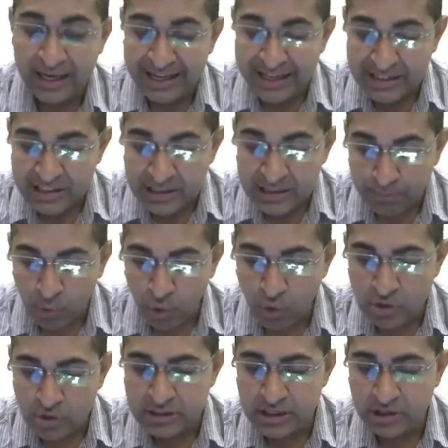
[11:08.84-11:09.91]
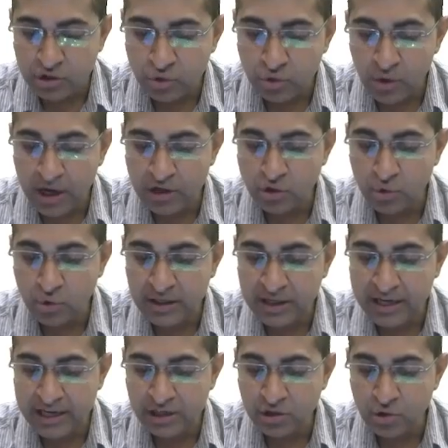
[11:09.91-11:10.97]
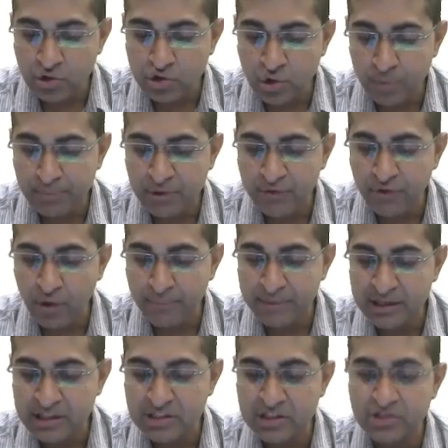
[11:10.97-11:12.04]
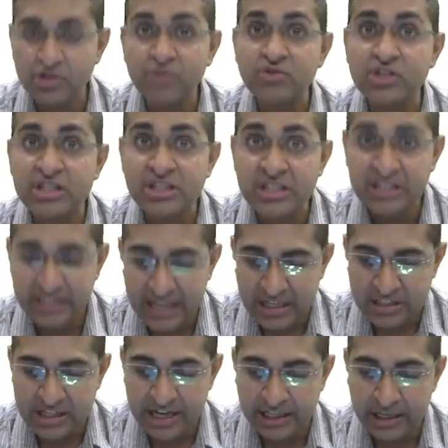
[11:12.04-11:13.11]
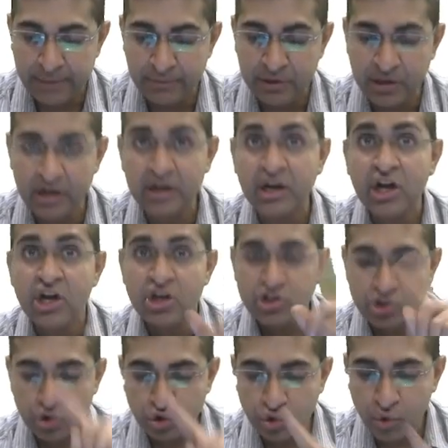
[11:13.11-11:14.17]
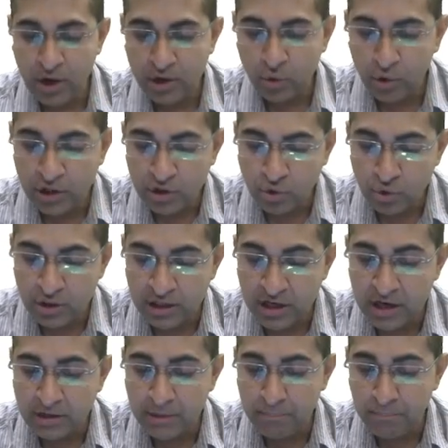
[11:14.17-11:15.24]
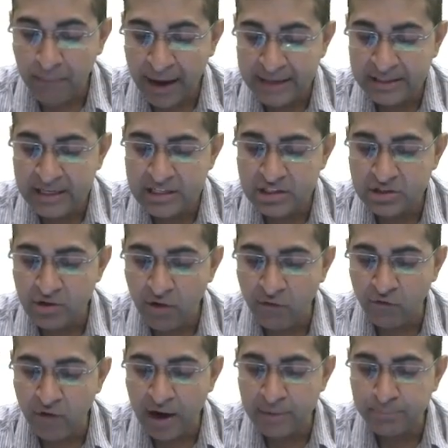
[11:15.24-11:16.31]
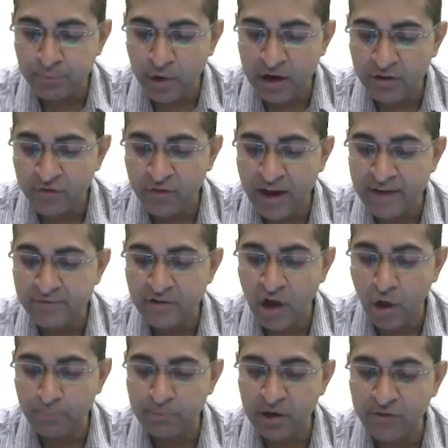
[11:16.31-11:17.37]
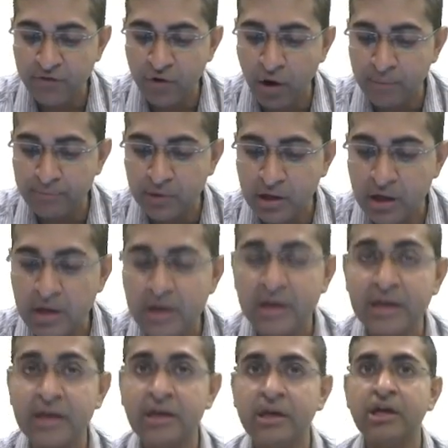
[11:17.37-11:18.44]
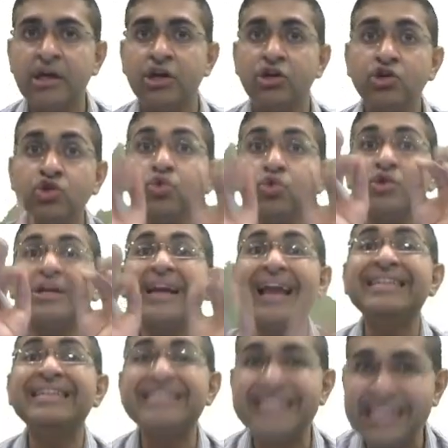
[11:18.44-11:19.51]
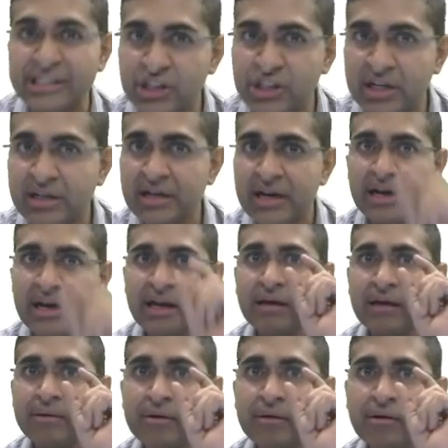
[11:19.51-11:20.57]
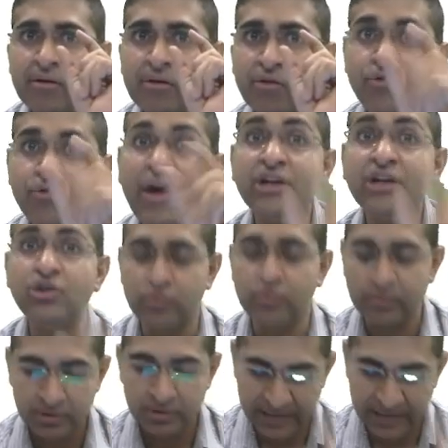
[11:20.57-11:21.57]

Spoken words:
Suppose you are doing a retinoscopy from a distance of 66 centimeter, so you are going to deduct minus 1.5 diopter from the neutralization value.